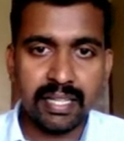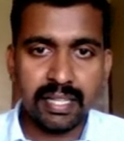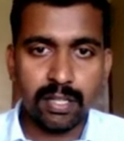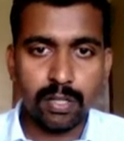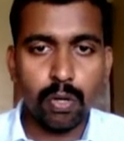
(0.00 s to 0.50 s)

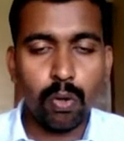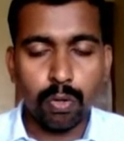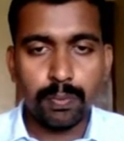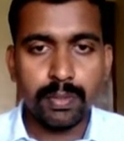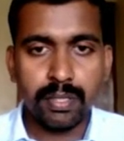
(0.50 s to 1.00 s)

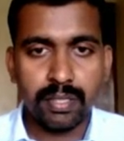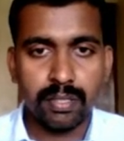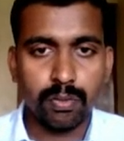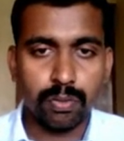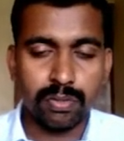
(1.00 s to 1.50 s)
globe
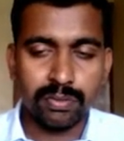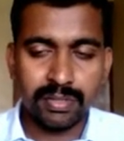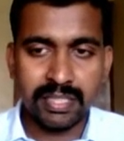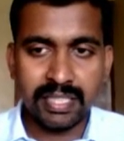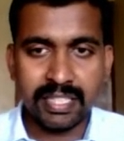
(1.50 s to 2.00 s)
or
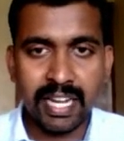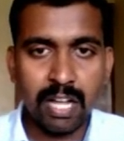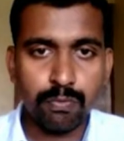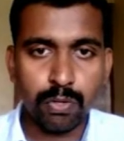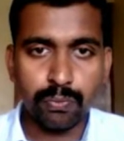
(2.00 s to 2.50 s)
the
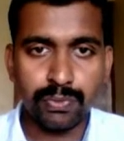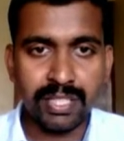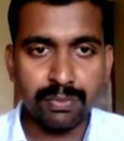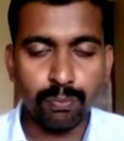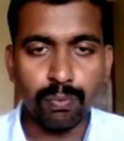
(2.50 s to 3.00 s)
graph of
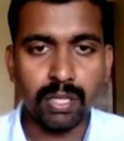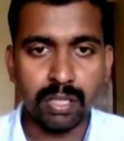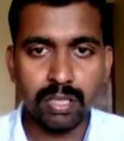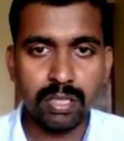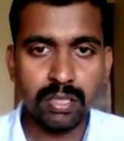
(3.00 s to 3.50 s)
the
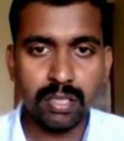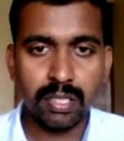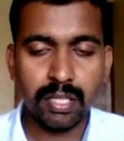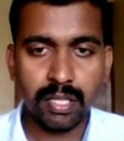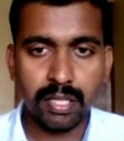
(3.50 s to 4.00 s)
world
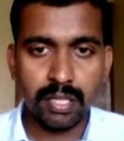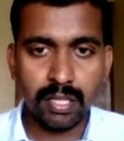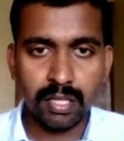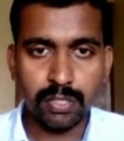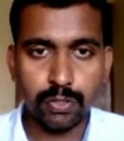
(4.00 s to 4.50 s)

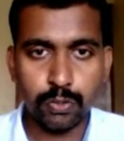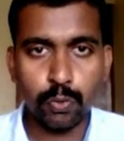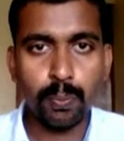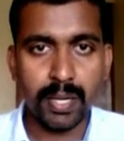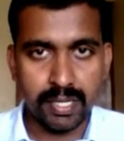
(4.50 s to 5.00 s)
into
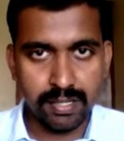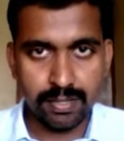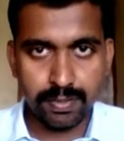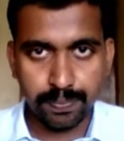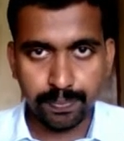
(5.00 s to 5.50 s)
two
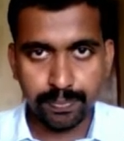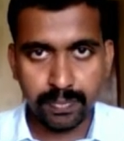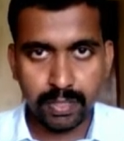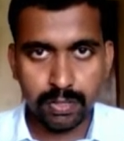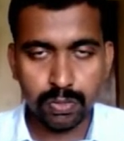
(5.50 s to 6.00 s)
parts.
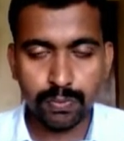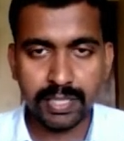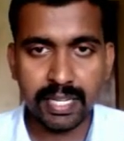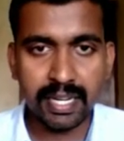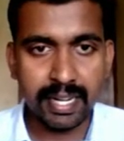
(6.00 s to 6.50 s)
So with
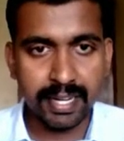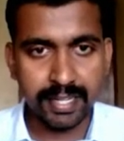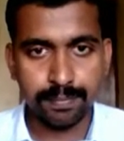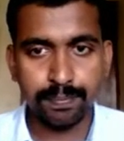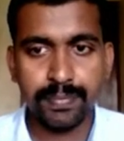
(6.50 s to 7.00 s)
a
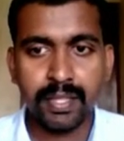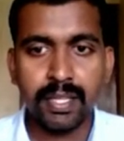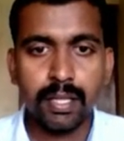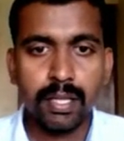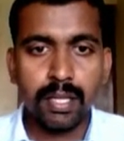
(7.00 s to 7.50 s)
line.
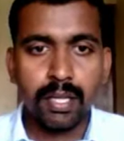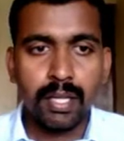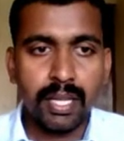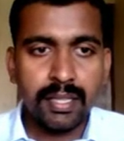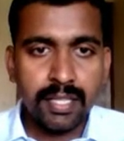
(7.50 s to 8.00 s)

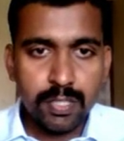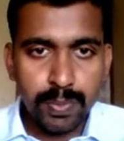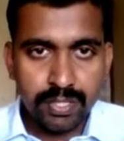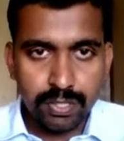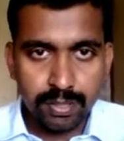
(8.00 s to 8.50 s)
In this picture,